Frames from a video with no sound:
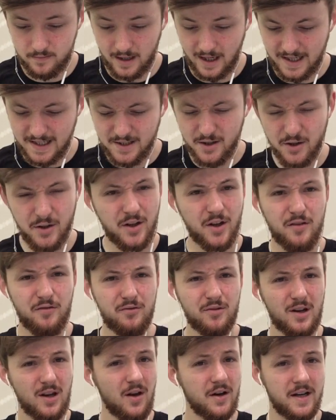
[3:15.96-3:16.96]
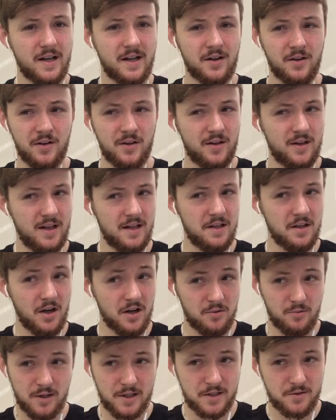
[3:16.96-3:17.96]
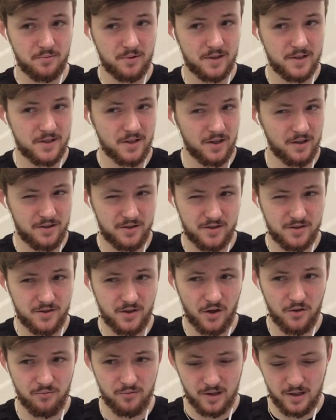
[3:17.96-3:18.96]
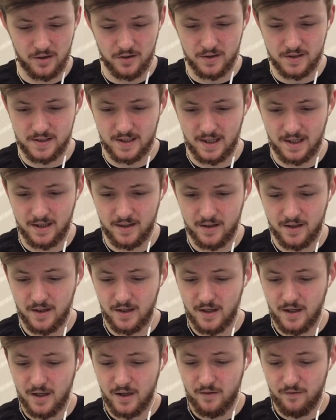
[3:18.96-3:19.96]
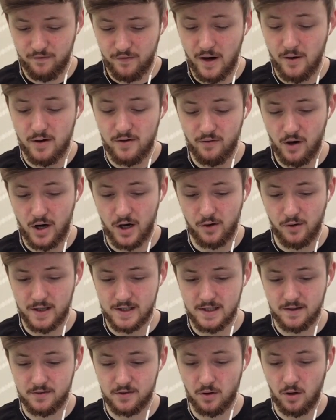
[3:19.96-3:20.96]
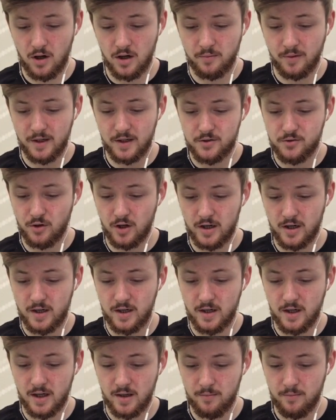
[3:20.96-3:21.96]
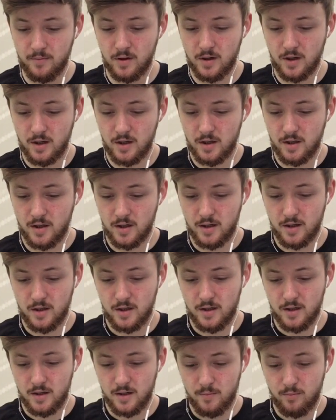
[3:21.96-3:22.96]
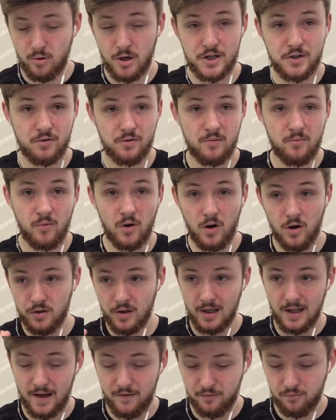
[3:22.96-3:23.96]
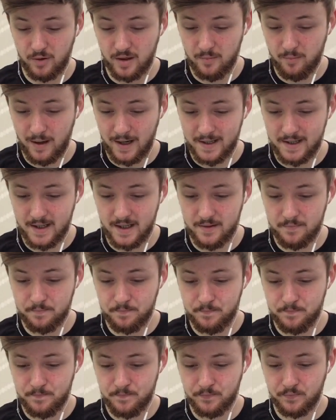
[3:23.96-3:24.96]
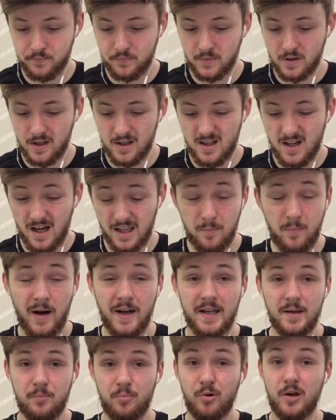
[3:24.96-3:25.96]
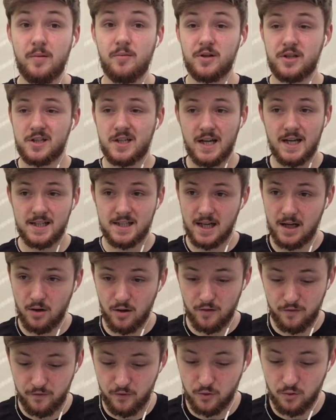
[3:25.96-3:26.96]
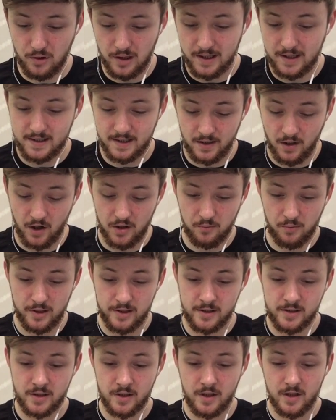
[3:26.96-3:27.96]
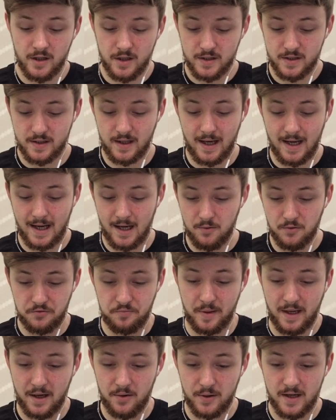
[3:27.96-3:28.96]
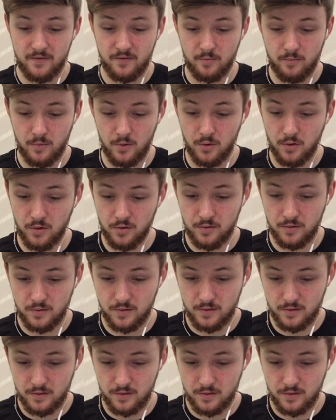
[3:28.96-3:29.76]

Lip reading: And he's going to go for a lightning on the Night Witch, which I just don't really understand. Very, very aggressive, so I'm going to try and pressure him on the left with the bandit. And the bandit pretty much takes out a 4 elixir Night Witch, so that helps me out even more.